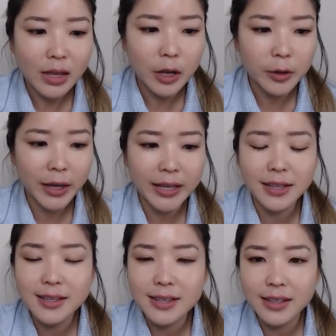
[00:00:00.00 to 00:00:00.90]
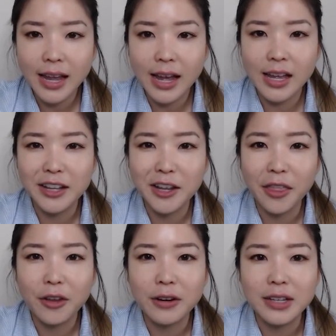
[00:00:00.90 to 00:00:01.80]
Okay, let's look at
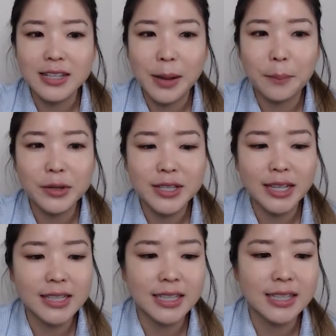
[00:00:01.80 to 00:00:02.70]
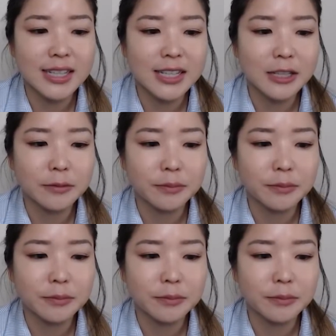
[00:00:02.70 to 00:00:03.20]
another example sentence.